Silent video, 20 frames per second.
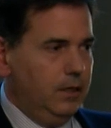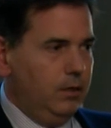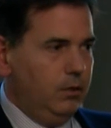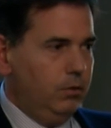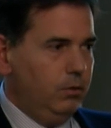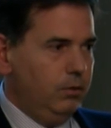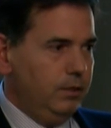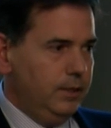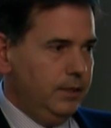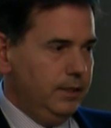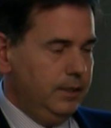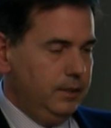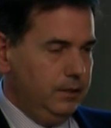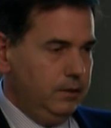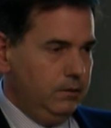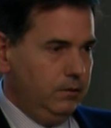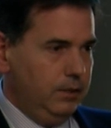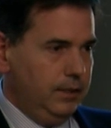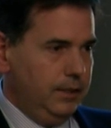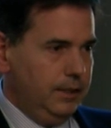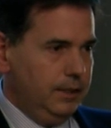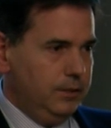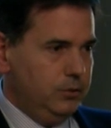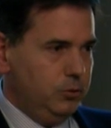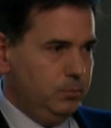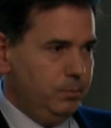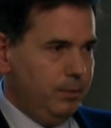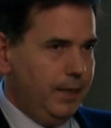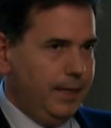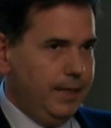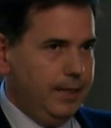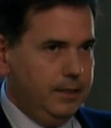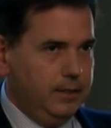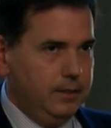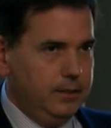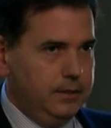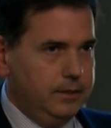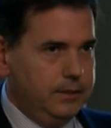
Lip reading: all the supply